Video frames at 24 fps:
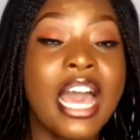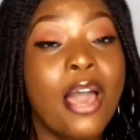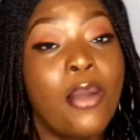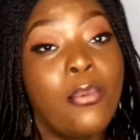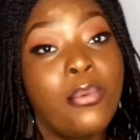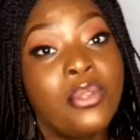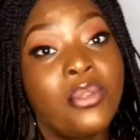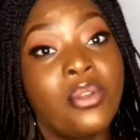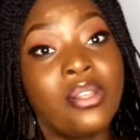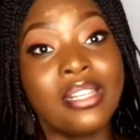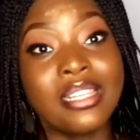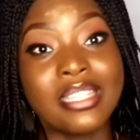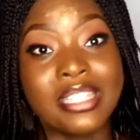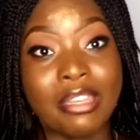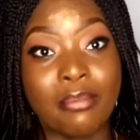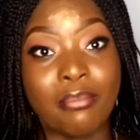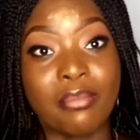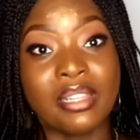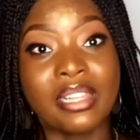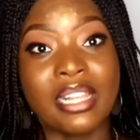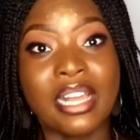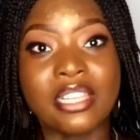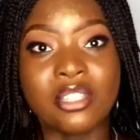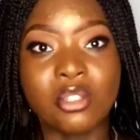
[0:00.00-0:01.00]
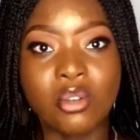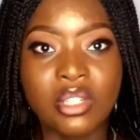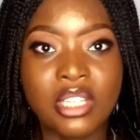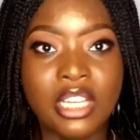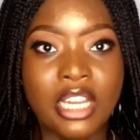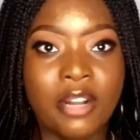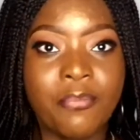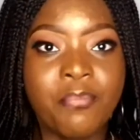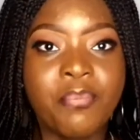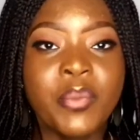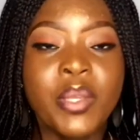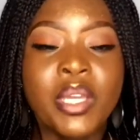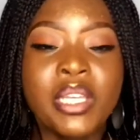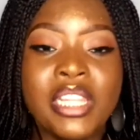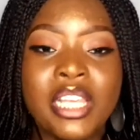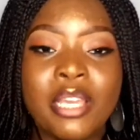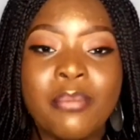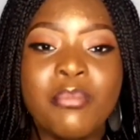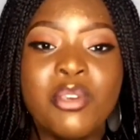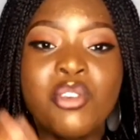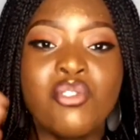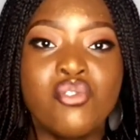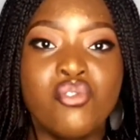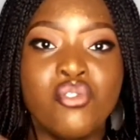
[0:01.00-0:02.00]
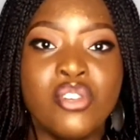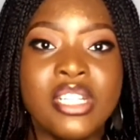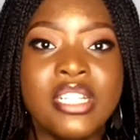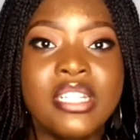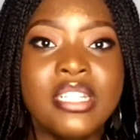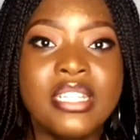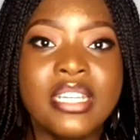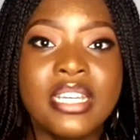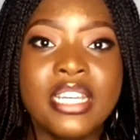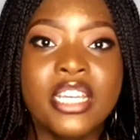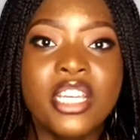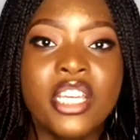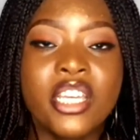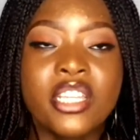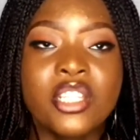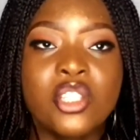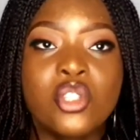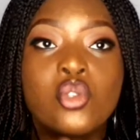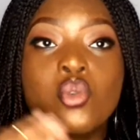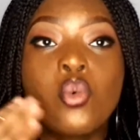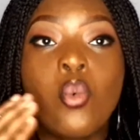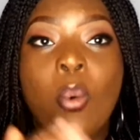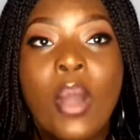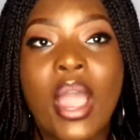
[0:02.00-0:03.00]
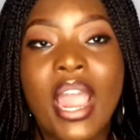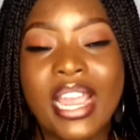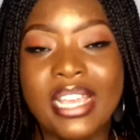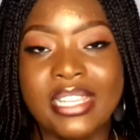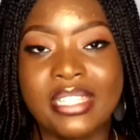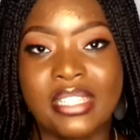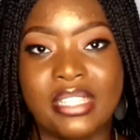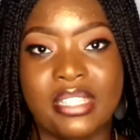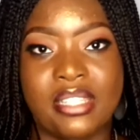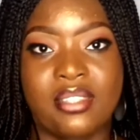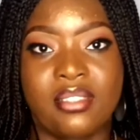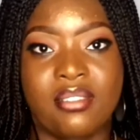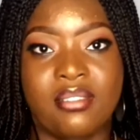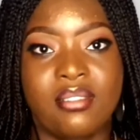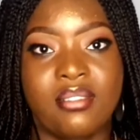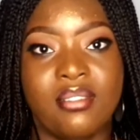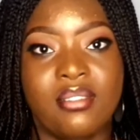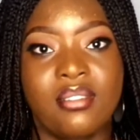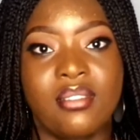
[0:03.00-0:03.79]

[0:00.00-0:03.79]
Are we not in the same class? Oh yeah, let me read twice